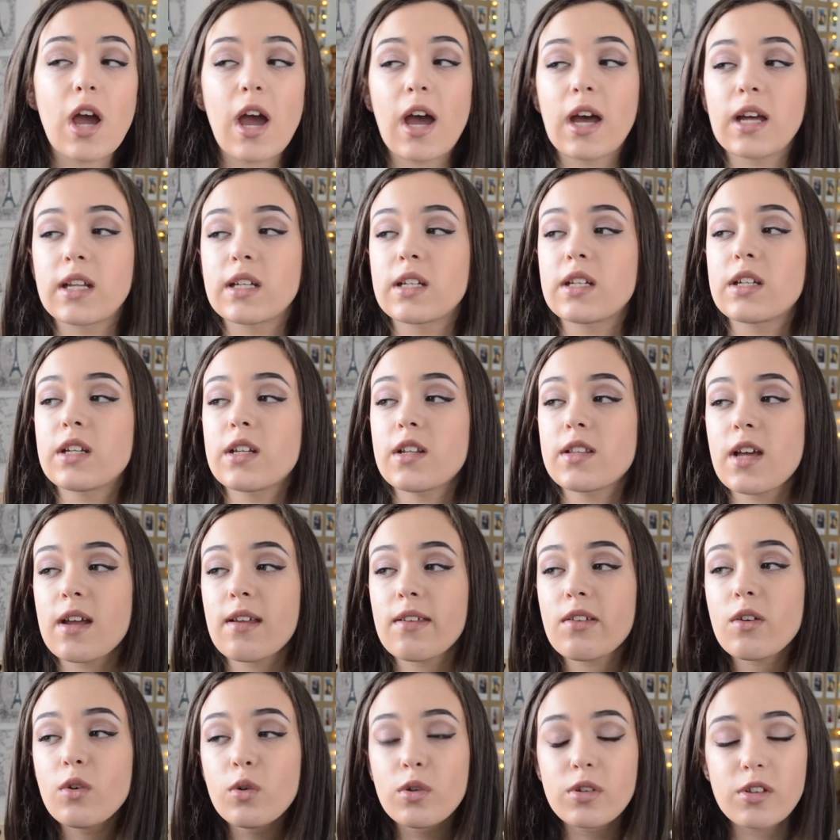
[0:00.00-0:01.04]
and
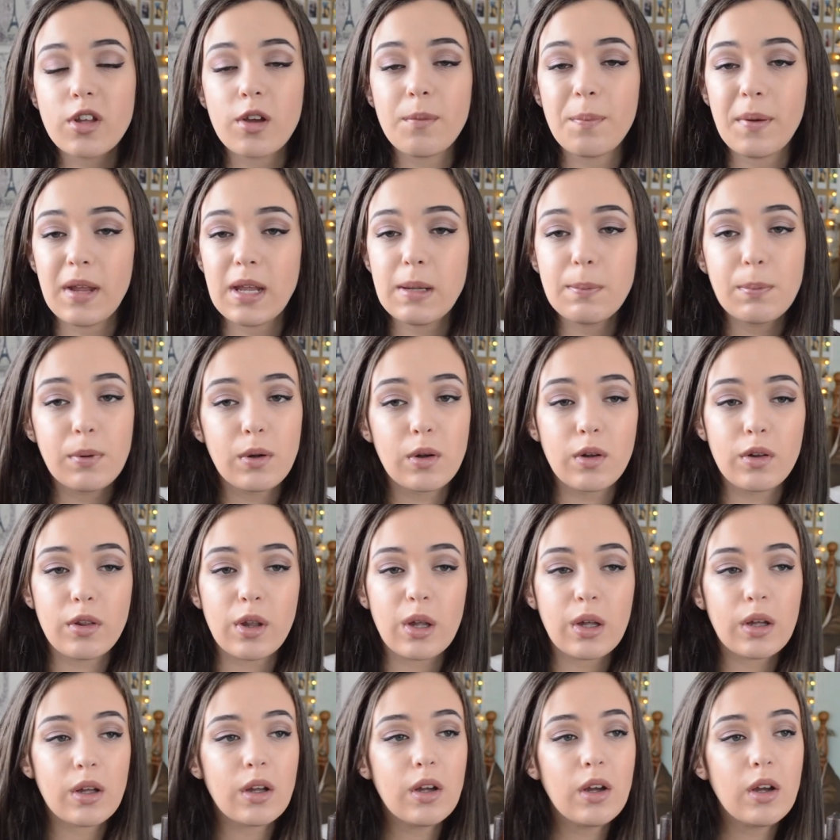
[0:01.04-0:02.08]
there's also people
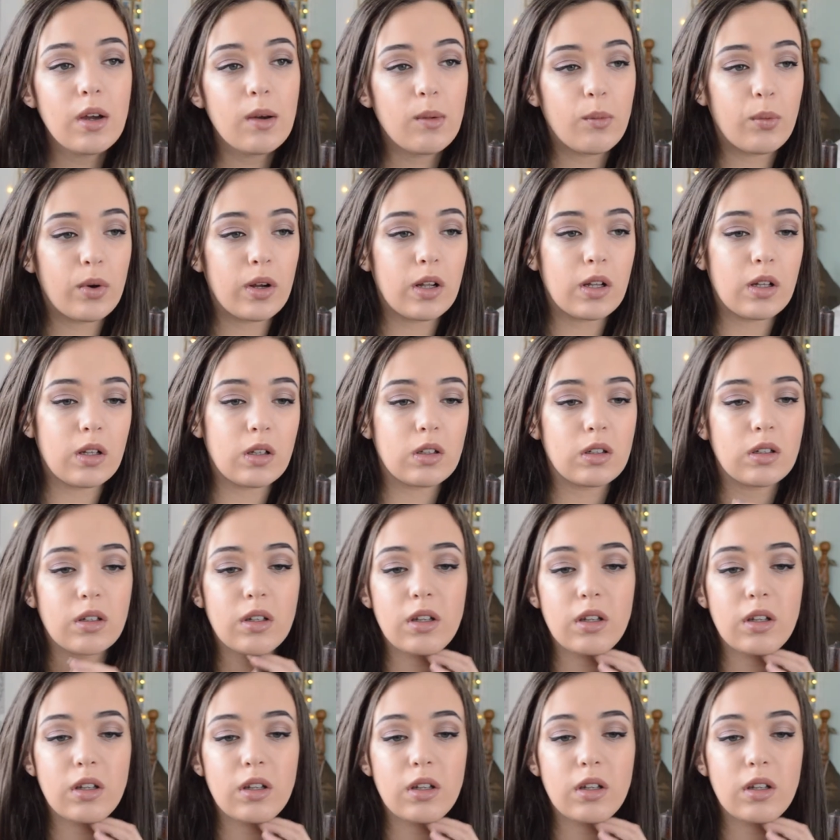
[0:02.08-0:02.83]
that will,